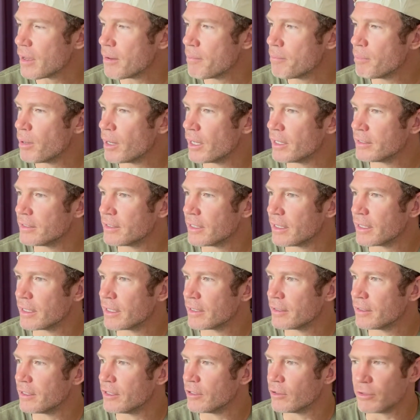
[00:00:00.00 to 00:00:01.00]
But
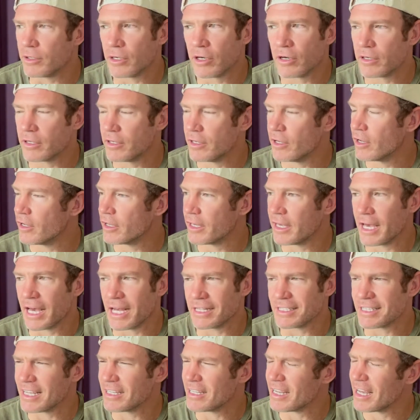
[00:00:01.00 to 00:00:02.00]
you know, young
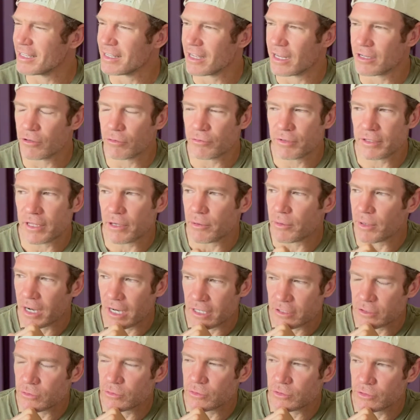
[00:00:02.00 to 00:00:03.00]
cats, I don't think they were high
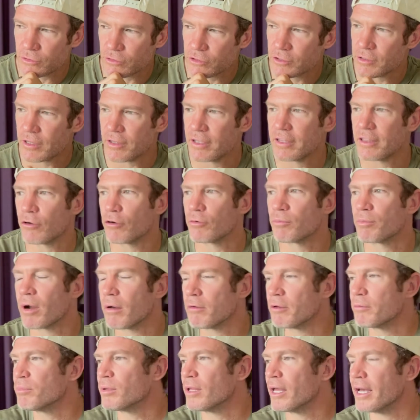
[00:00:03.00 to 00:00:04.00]
school students. I think they were
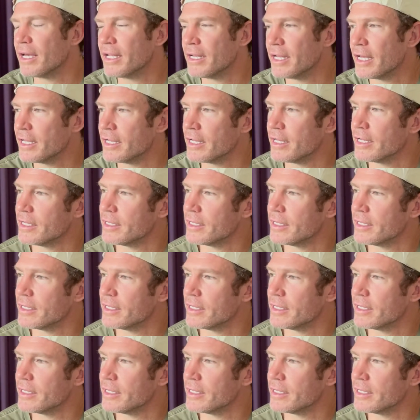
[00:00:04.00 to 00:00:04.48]
probably playing at